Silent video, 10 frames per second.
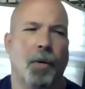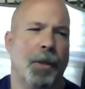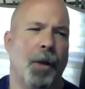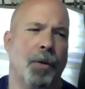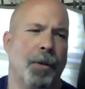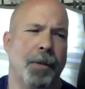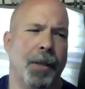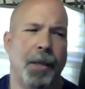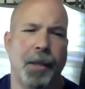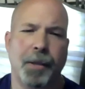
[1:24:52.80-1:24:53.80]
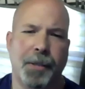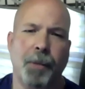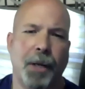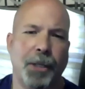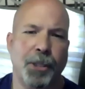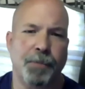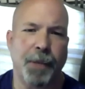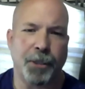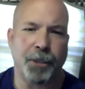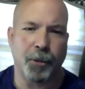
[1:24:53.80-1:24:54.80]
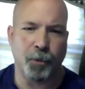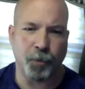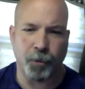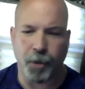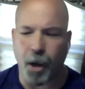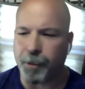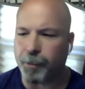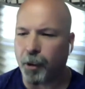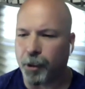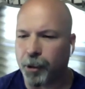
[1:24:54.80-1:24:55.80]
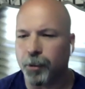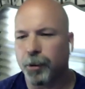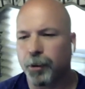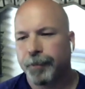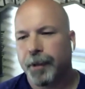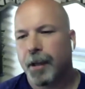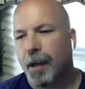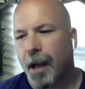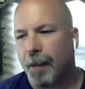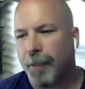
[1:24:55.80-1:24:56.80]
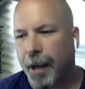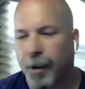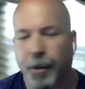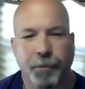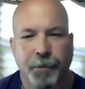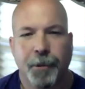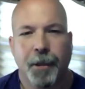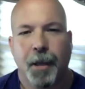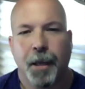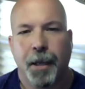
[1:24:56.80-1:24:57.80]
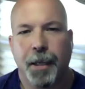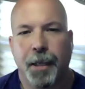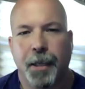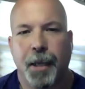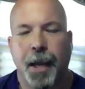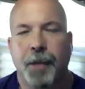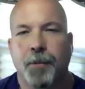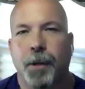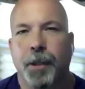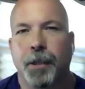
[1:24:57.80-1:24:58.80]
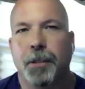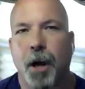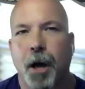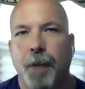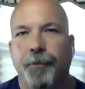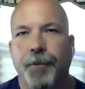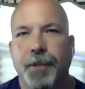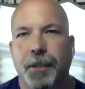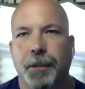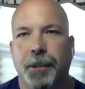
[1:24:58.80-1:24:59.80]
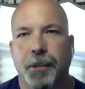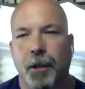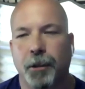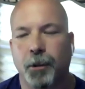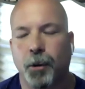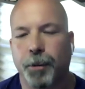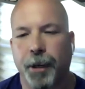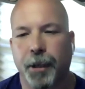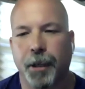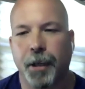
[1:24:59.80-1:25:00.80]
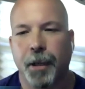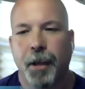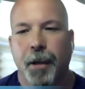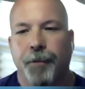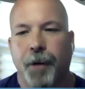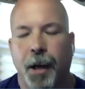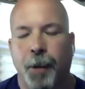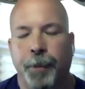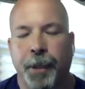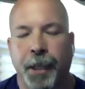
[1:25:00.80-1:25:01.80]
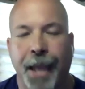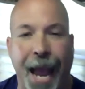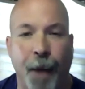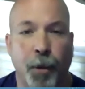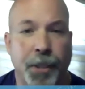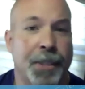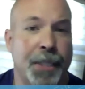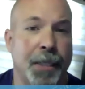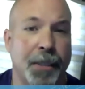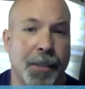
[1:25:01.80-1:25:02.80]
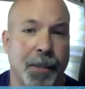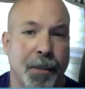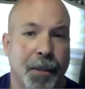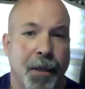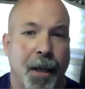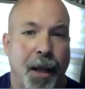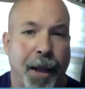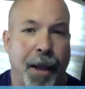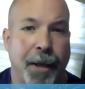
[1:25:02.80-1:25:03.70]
you know it's someone i just mentioned who taught me about guru um, aaron he has one of the top facilities in all of North America for helping at-risk teens. And